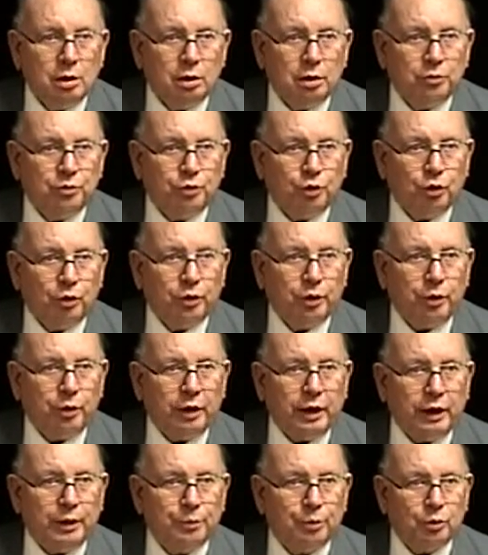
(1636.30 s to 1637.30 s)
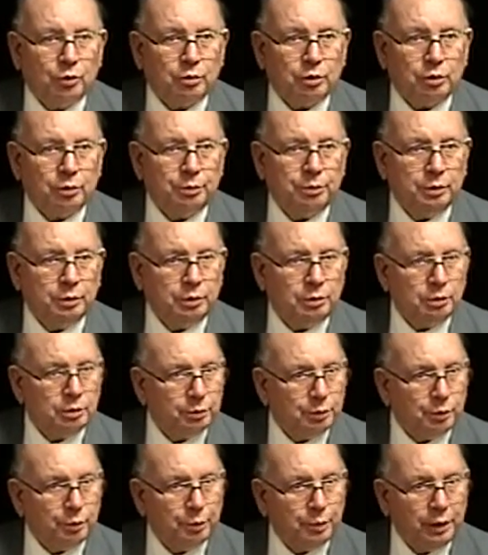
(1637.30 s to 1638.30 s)
fully able to
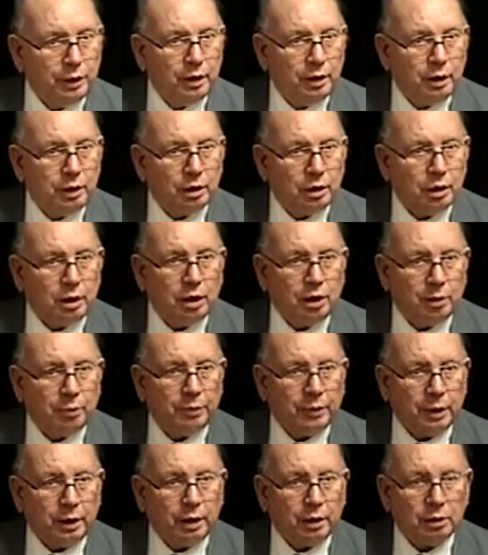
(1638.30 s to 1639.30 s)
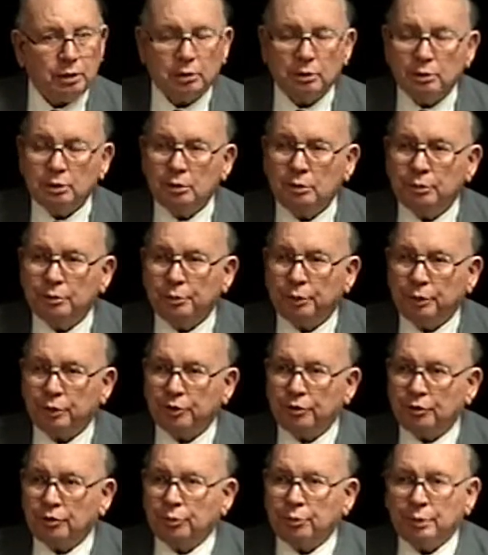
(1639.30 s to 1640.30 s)
be a combat
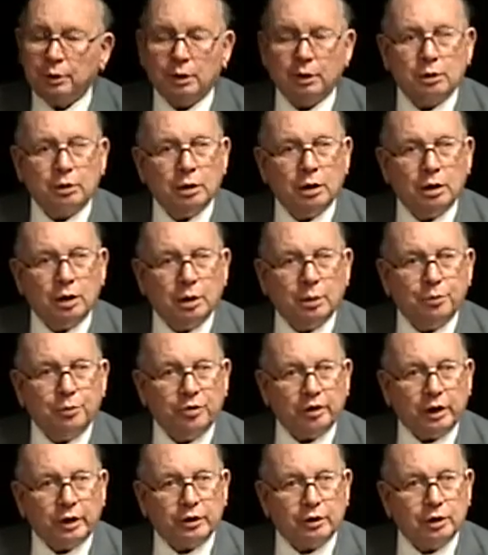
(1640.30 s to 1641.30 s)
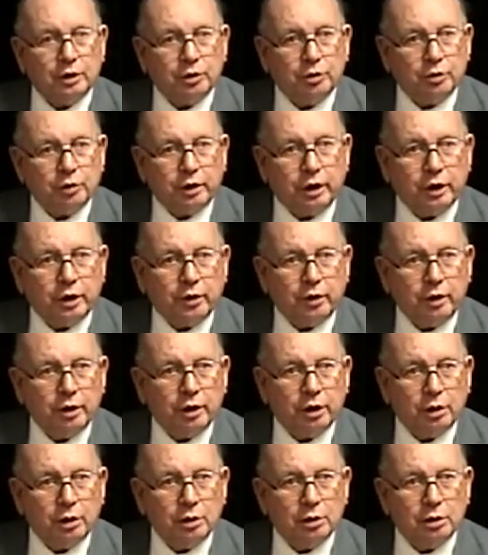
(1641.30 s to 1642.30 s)
person, but objecting to
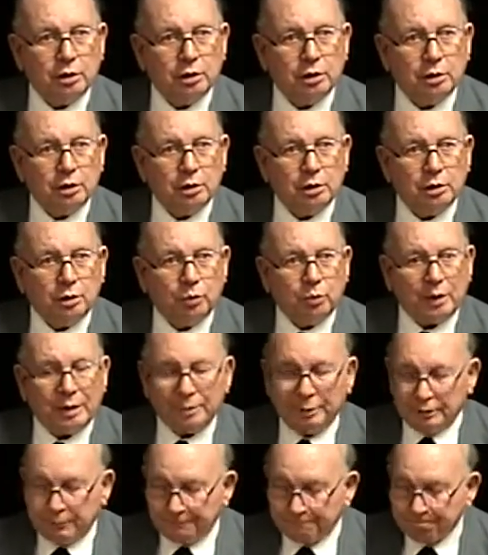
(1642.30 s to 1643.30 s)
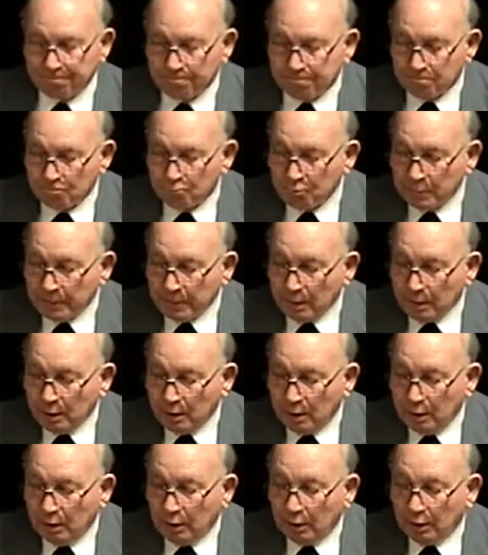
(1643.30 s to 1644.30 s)
carrying a weapon.
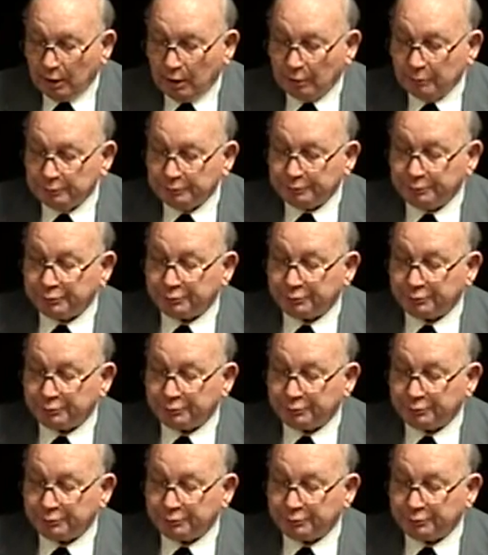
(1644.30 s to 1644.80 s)
And